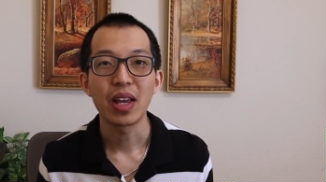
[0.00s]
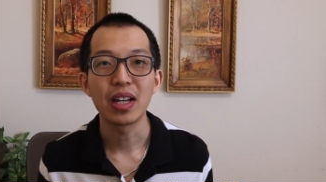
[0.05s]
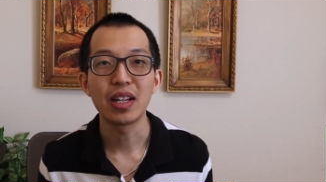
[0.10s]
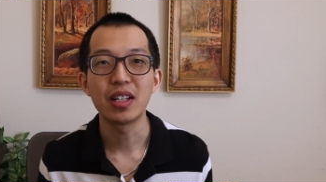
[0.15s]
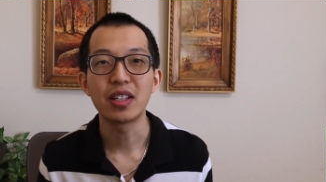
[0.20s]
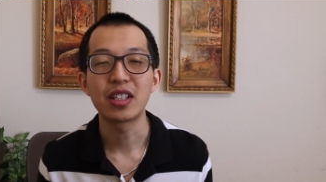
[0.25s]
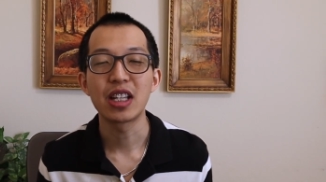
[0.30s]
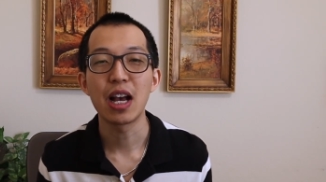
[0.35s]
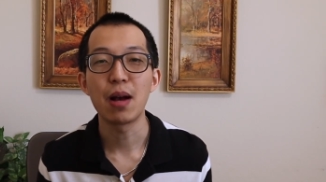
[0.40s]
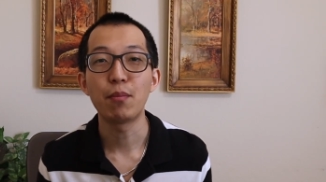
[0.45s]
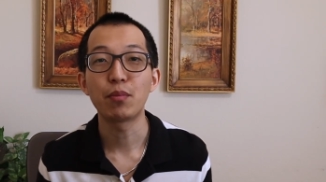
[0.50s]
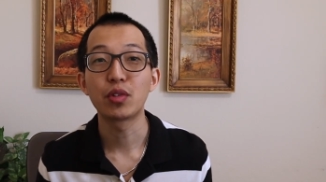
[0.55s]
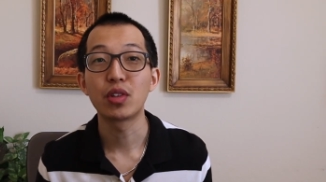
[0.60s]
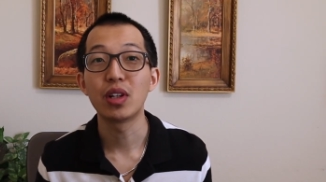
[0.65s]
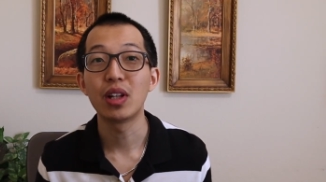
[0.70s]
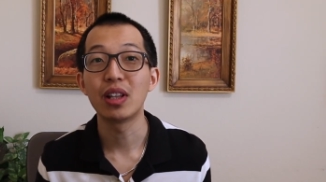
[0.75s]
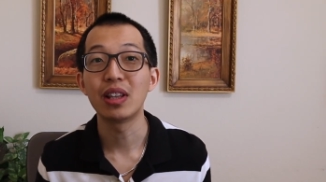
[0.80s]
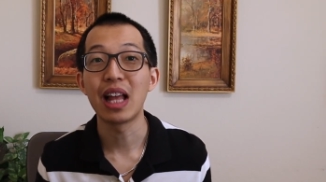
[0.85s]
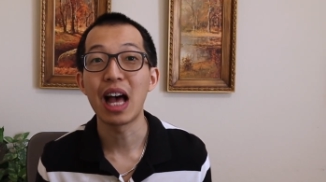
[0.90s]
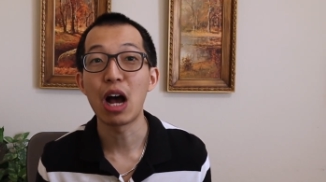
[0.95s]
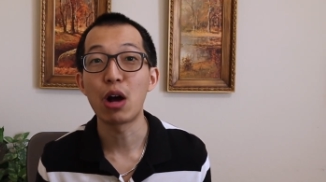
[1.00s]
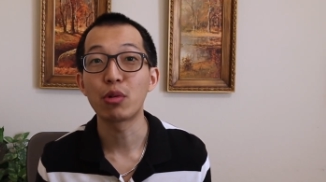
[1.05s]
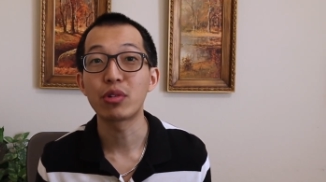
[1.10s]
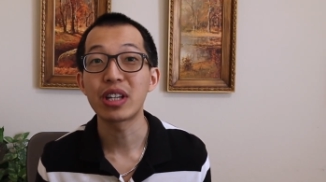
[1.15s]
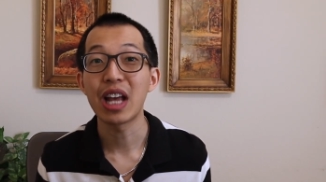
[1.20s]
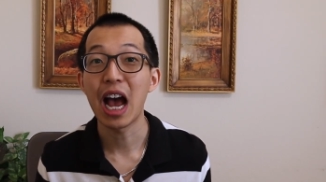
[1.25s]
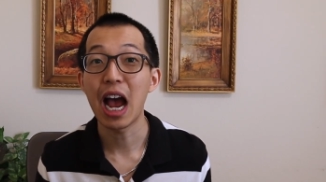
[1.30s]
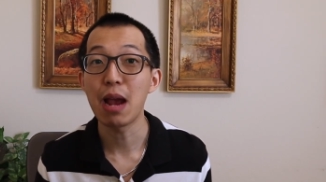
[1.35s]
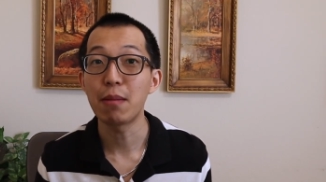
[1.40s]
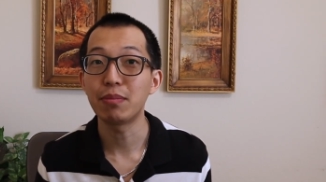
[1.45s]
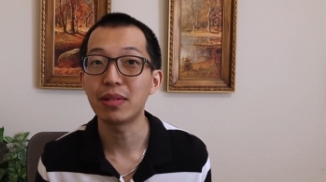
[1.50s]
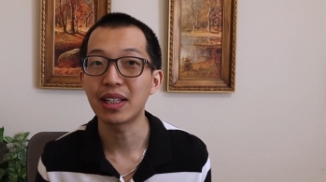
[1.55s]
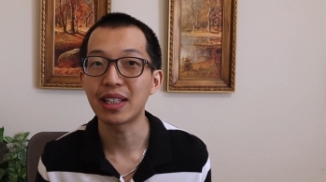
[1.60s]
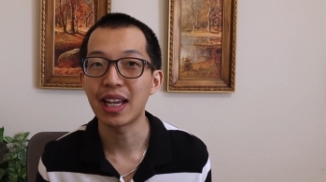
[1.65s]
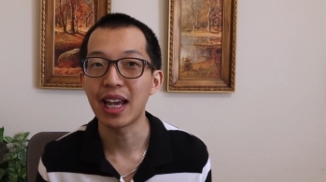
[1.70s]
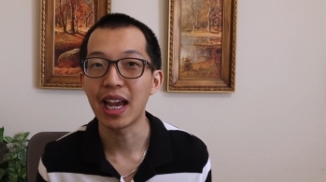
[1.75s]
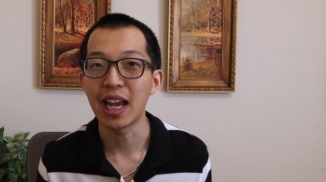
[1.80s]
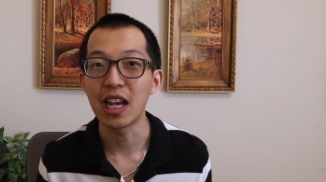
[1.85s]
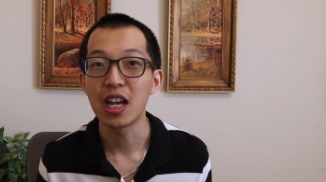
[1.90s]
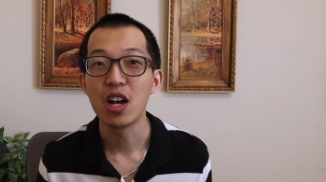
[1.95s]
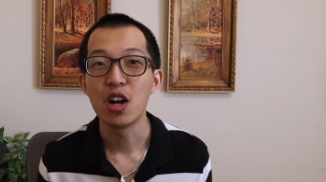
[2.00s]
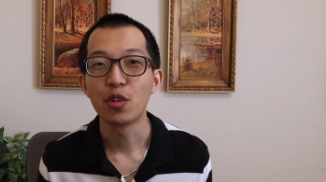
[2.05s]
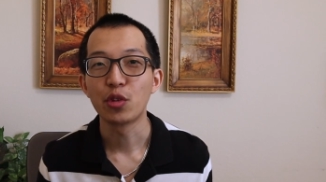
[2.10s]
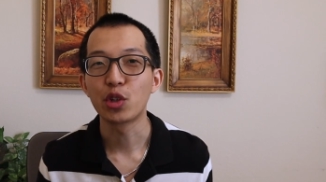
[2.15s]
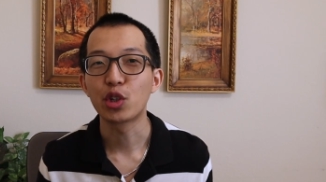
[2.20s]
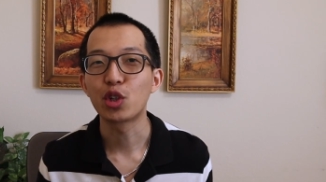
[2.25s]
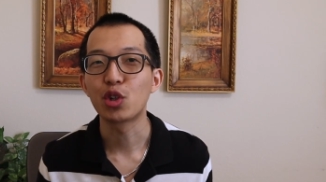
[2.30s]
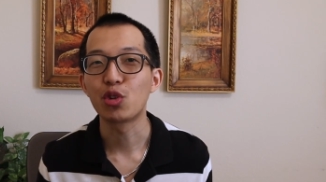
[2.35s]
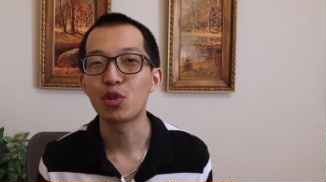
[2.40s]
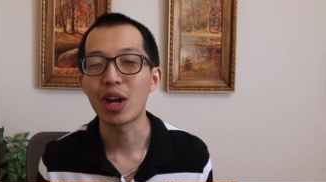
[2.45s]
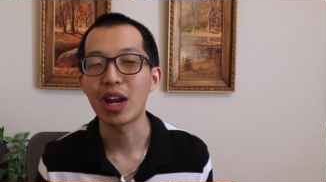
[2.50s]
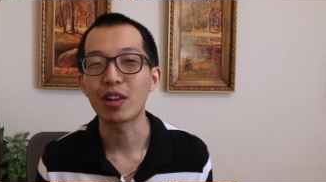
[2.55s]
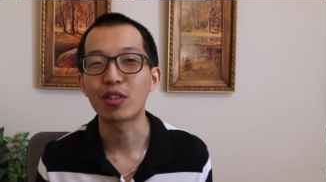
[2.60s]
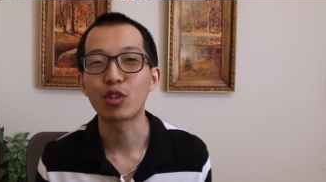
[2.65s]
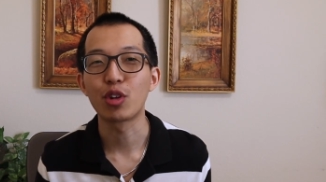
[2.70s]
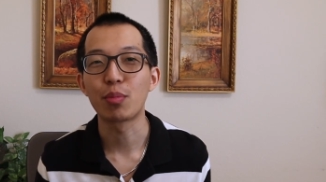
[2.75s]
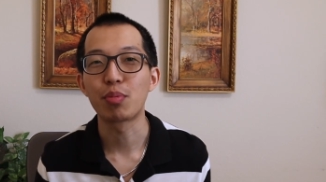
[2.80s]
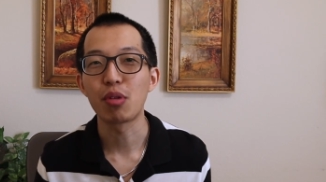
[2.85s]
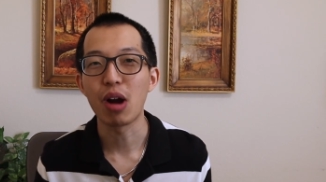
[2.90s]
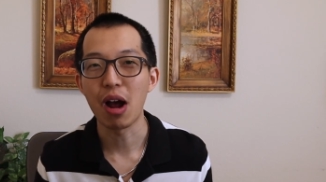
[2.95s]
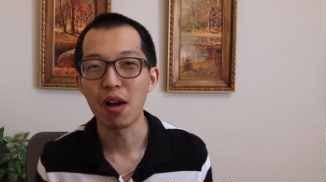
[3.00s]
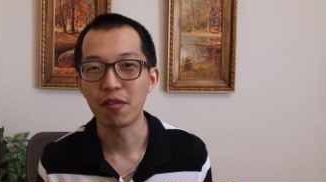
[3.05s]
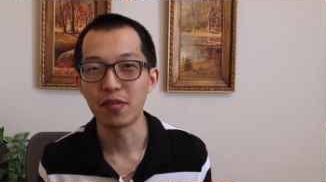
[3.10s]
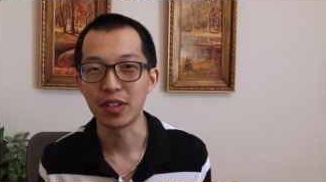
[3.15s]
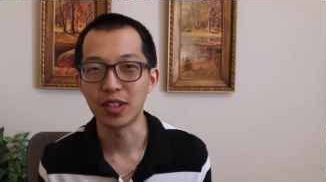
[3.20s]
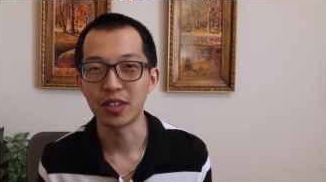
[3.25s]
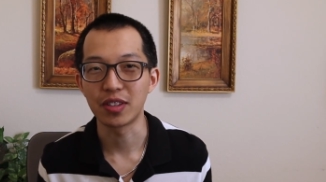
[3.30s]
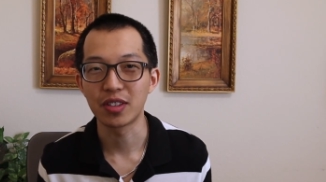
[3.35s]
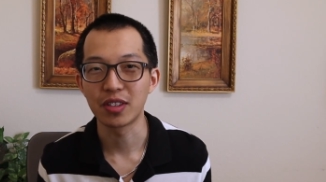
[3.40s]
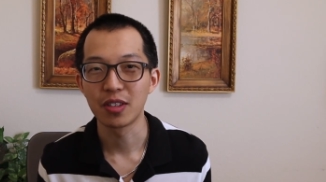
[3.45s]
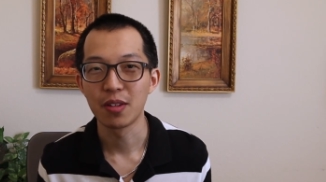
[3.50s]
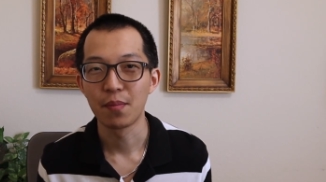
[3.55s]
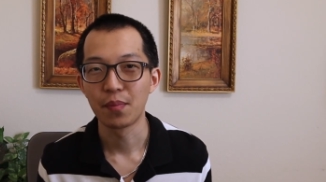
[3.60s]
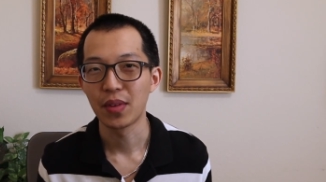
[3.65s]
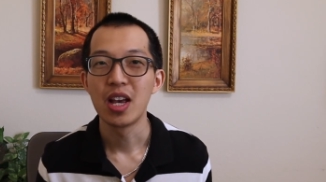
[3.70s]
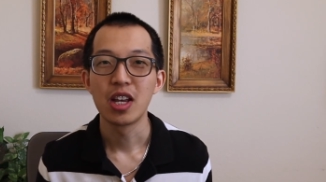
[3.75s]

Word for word: in attempt to allow time decay to create their profits.